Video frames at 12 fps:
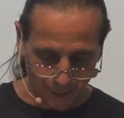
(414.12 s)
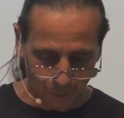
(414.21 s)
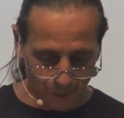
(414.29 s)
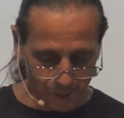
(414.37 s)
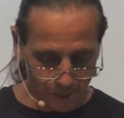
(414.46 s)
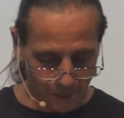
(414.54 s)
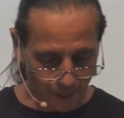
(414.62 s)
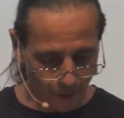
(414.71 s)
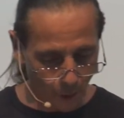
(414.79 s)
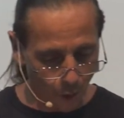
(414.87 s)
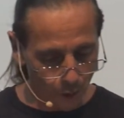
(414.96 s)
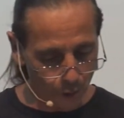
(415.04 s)
What does it say?
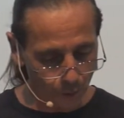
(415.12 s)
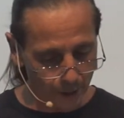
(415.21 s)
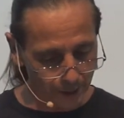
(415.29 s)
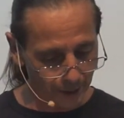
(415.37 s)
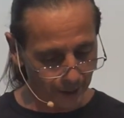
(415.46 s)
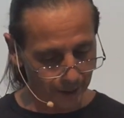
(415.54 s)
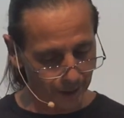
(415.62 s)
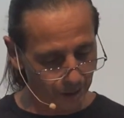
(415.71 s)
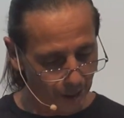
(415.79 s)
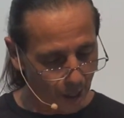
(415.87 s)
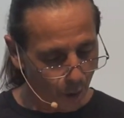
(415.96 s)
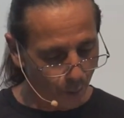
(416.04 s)
O
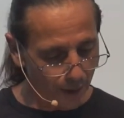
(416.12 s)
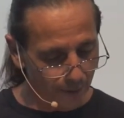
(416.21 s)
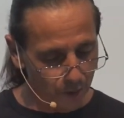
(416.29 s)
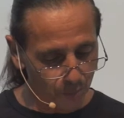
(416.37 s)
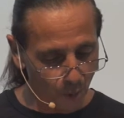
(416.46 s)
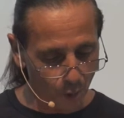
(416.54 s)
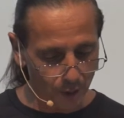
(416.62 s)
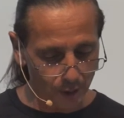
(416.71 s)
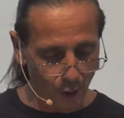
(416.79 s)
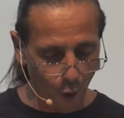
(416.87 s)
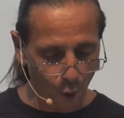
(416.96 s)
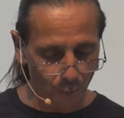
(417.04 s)
Corinthians, we have
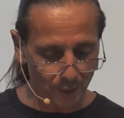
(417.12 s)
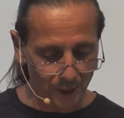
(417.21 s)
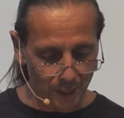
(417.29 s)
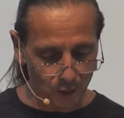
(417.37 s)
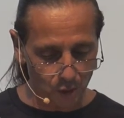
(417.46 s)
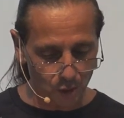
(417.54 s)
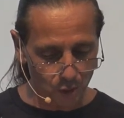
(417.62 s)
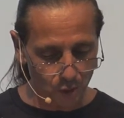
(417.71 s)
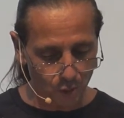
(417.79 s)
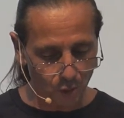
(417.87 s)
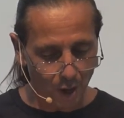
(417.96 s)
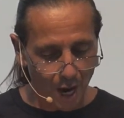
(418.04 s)
spoken openly to
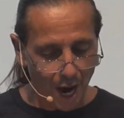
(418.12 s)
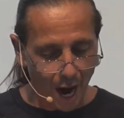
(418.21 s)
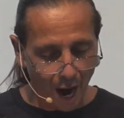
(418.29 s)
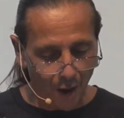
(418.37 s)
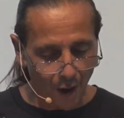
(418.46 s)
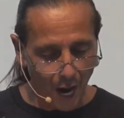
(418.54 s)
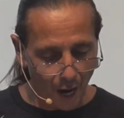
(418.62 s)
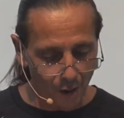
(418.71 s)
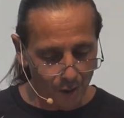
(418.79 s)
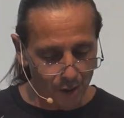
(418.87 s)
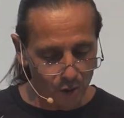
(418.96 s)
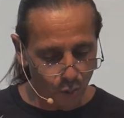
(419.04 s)
you. Our
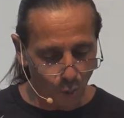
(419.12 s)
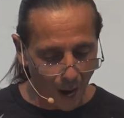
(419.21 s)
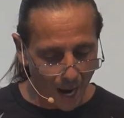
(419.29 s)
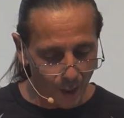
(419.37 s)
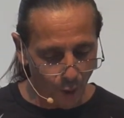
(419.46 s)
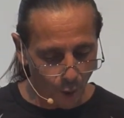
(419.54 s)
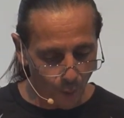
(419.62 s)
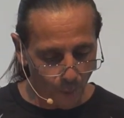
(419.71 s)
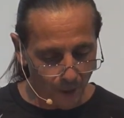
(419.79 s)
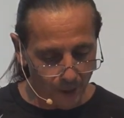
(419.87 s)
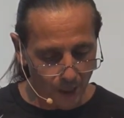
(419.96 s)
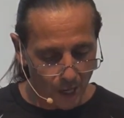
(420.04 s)
heart is wide
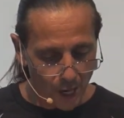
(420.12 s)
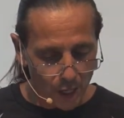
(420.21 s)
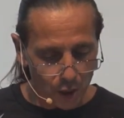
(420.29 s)
open.